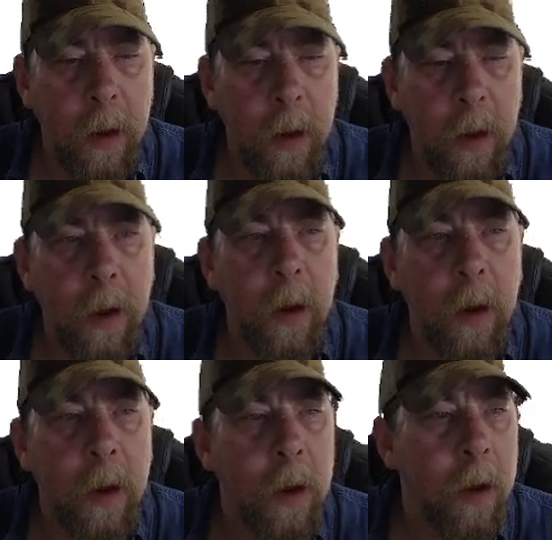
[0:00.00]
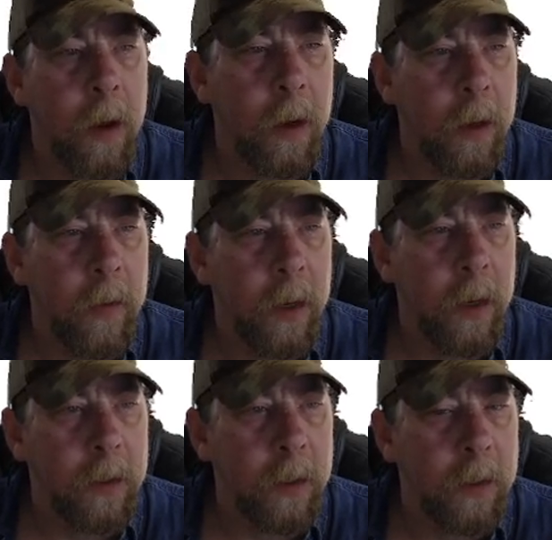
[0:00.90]
And give that just a second to
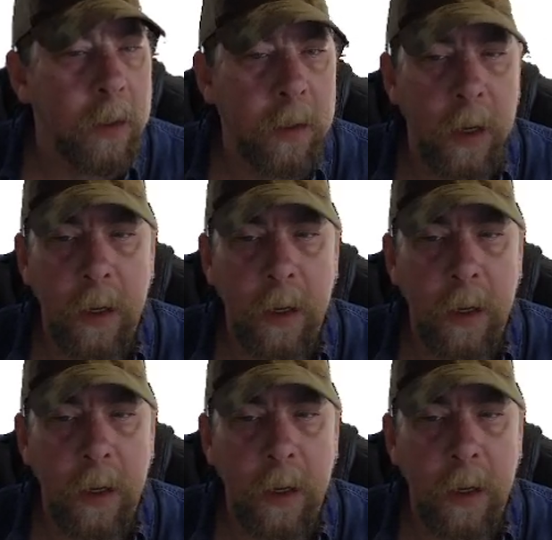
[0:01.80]
load up.